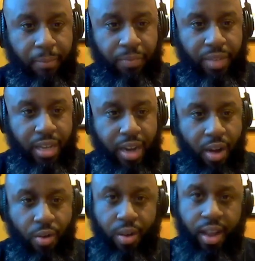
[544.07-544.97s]
you
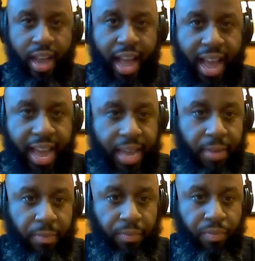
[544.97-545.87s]
know.
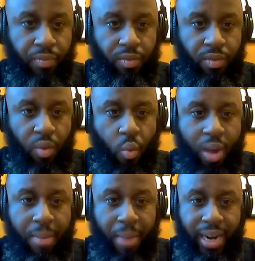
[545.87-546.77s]
And
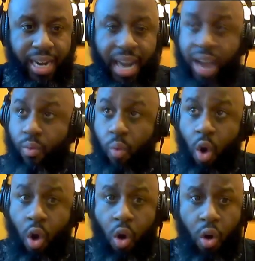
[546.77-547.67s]
when Monday Night
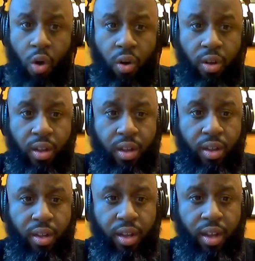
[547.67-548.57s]
Raw
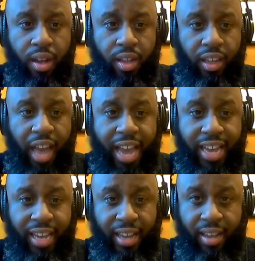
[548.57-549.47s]

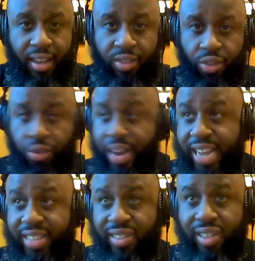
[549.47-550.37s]
like
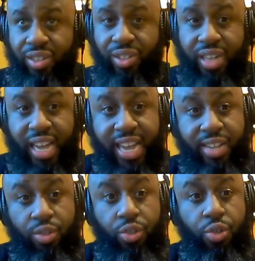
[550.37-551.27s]
transitioned
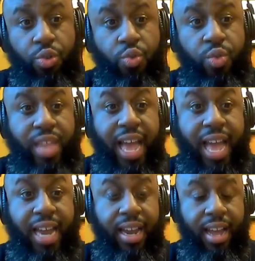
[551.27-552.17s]
into
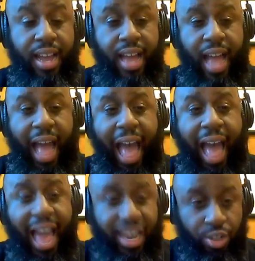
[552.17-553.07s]
that
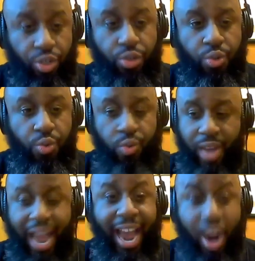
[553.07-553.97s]

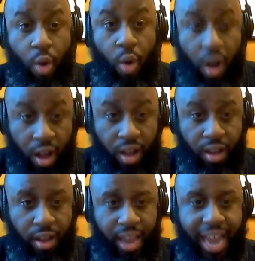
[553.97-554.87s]
Attitude Era,
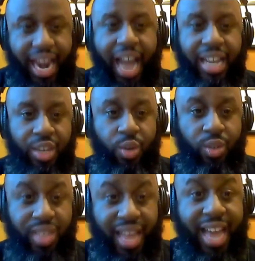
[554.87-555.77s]
and I
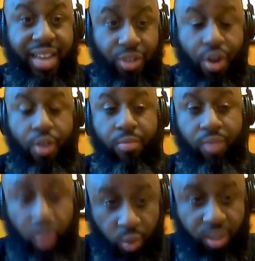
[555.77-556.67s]
use that term
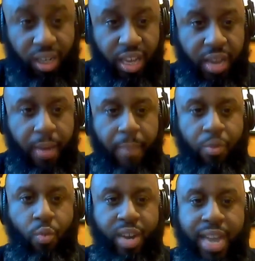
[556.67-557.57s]
loosely,
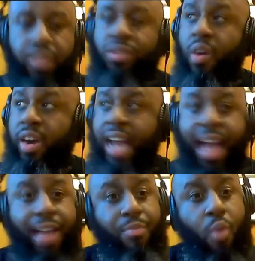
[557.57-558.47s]
when they started to
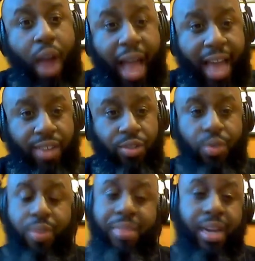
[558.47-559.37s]
have more
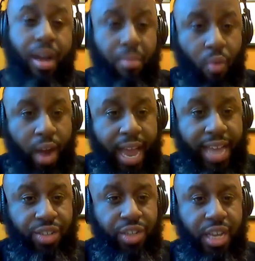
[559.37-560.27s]
attitude and become more
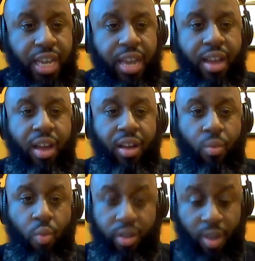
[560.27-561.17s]
edgy
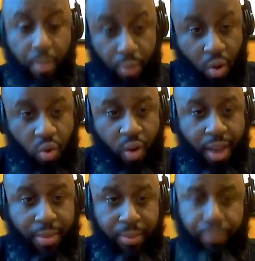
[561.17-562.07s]
with their
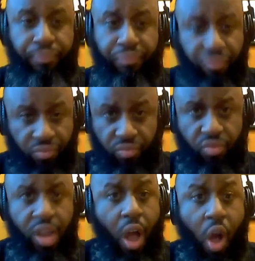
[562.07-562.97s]
programming,
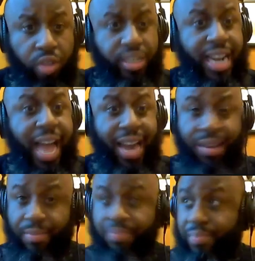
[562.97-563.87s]
Austin had
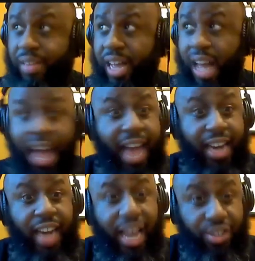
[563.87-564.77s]
a
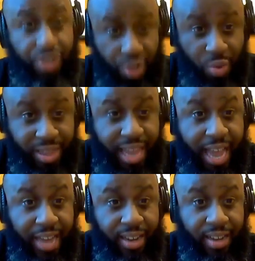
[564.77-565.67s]
lot to do with
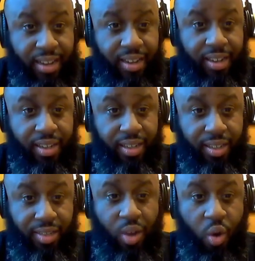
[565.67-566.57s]
that.
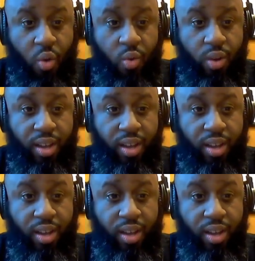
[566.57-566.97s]
So